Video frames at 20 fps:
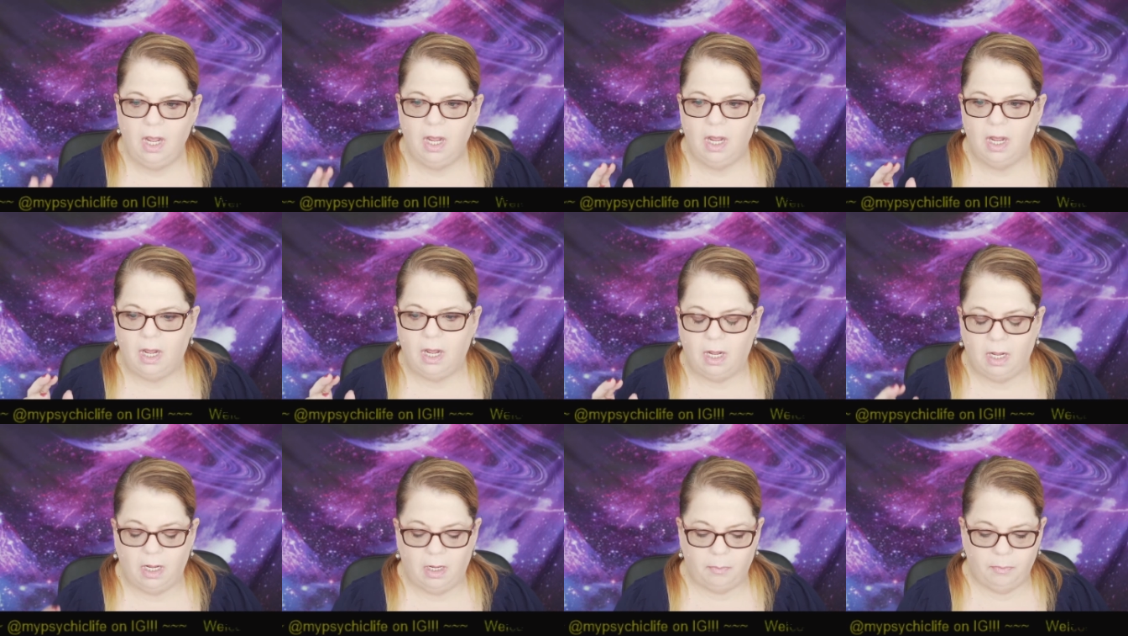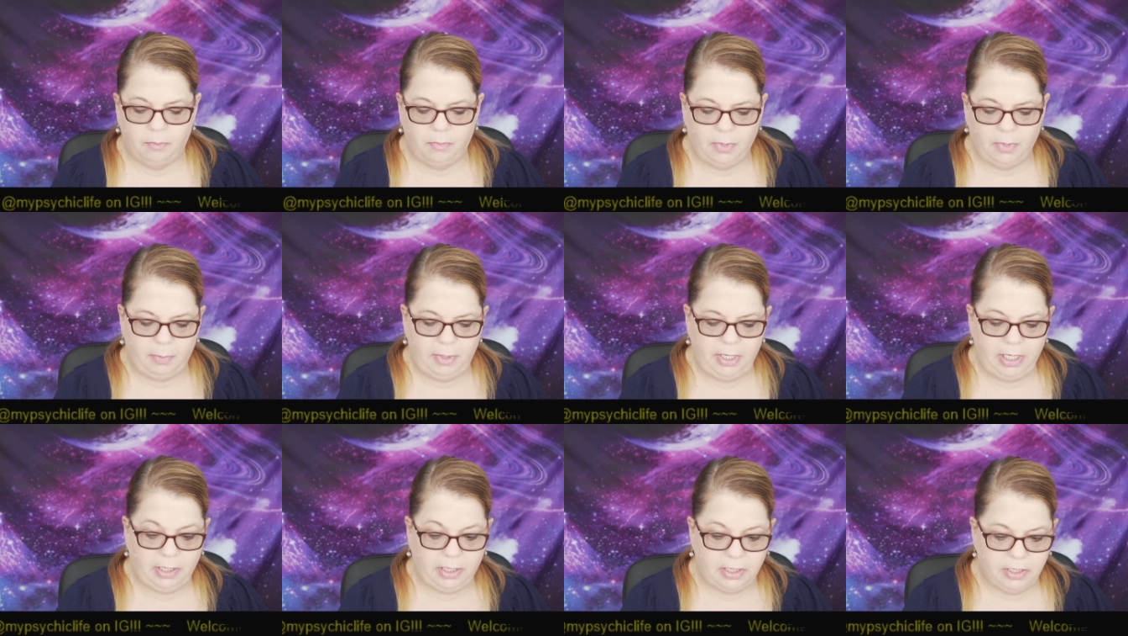um, let
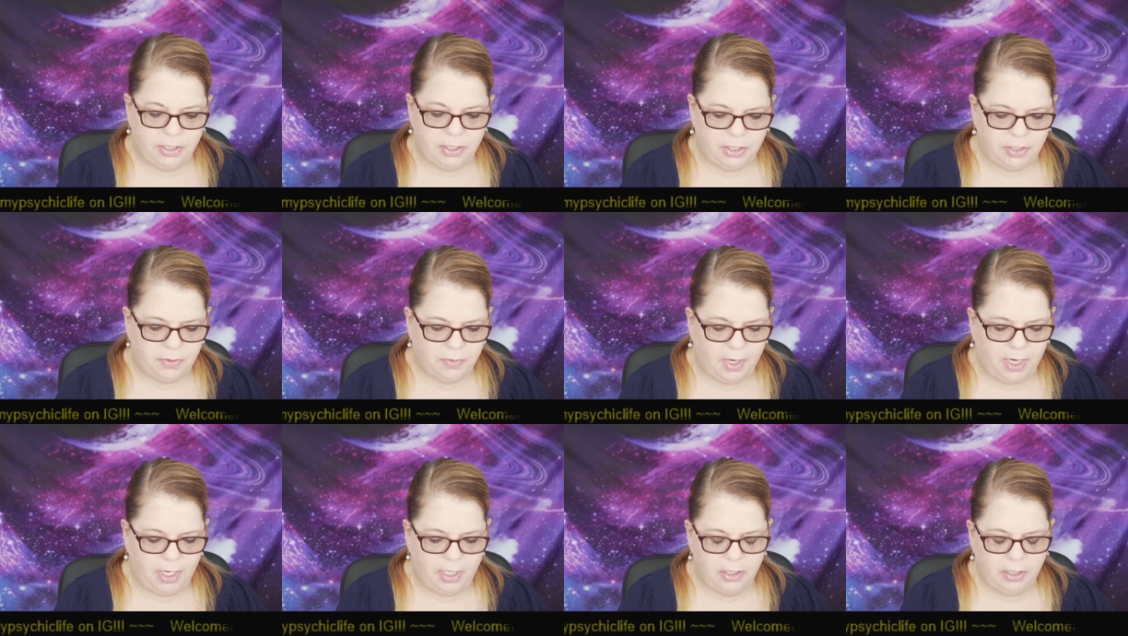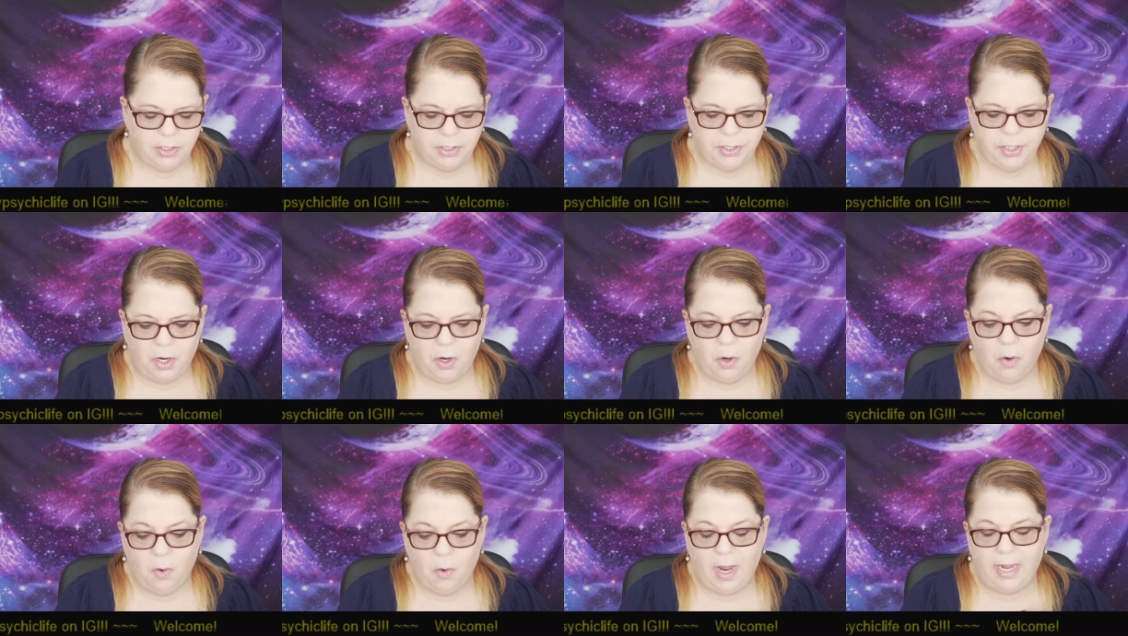me get this just right.
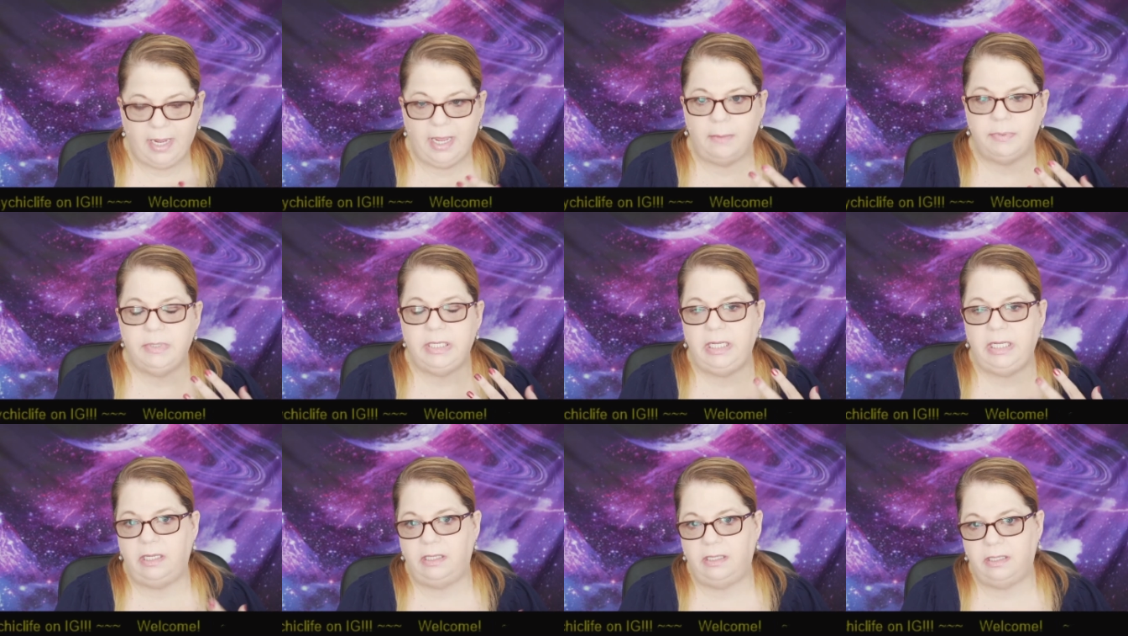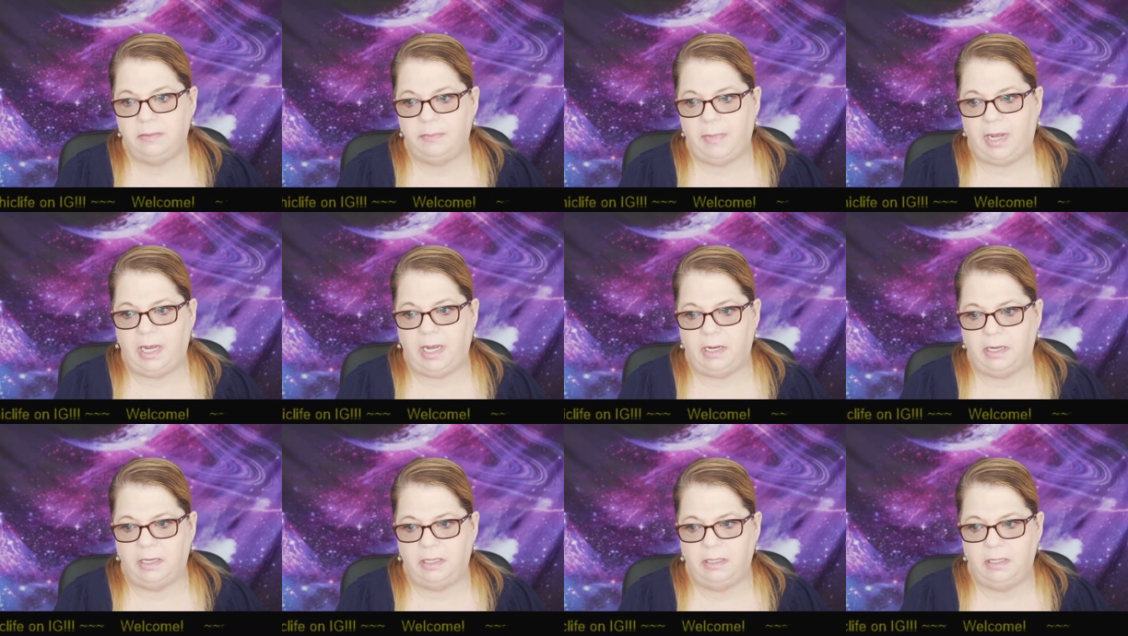So I kept seeing this
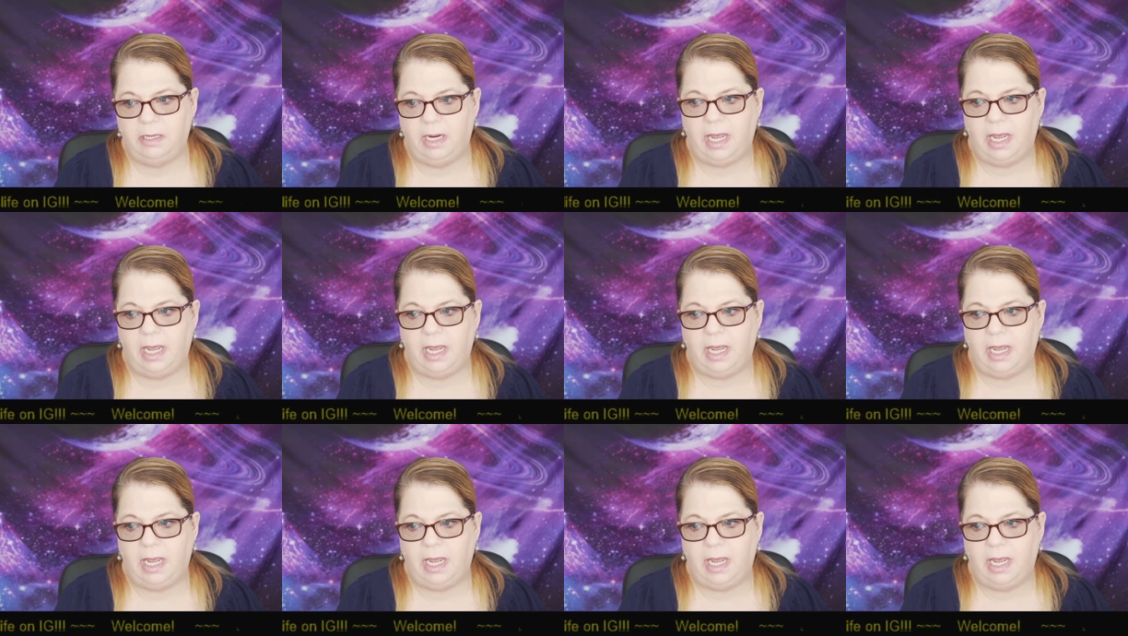man,